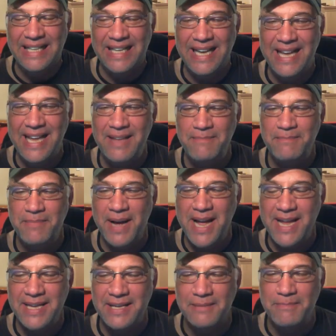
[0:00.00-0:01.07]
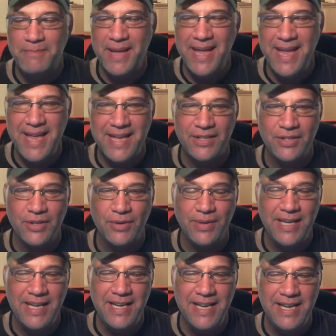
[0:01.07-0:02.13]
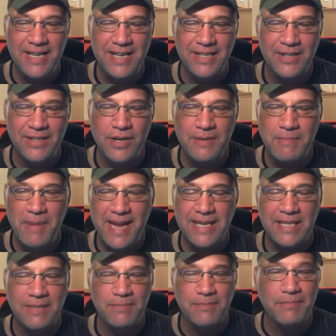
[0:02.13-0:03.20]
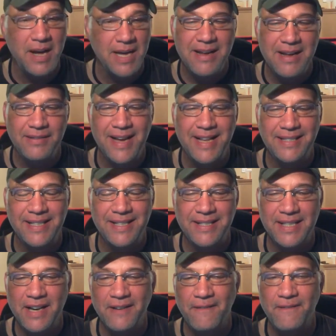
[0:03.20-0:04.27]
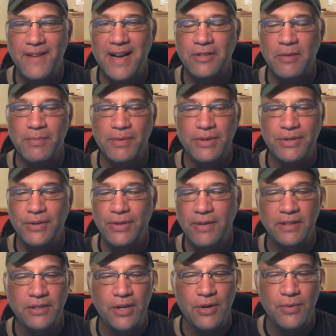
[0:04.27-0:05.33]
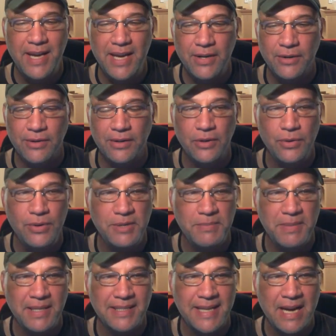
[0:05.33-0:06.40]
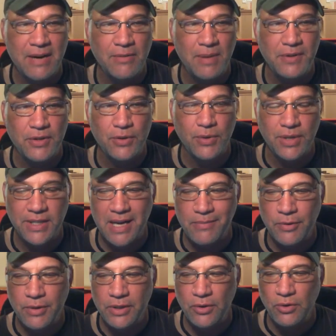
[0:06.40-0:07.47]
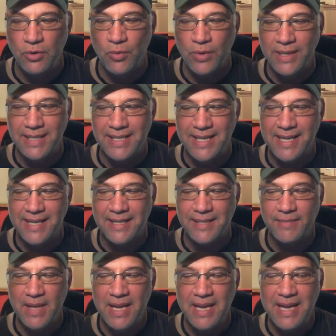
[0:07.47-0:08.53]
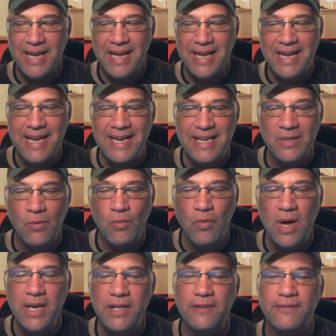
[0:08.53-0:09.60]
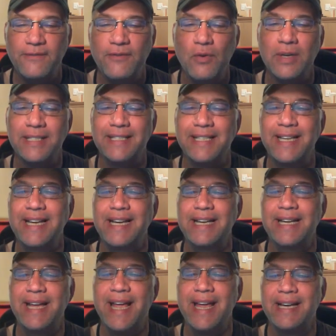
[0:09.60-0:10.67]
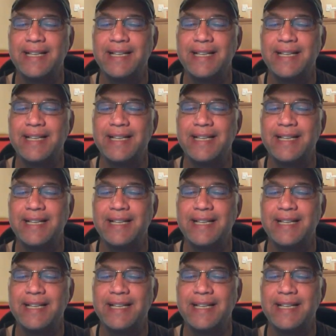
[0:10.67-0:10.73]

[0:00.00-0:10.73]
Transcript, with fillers: hit by a pitch, so he's on base, but that does not affect our pursuit of no-hitter. Guzman's now up, the shortstop, with two twenty-six. He needs a one to fourteen, and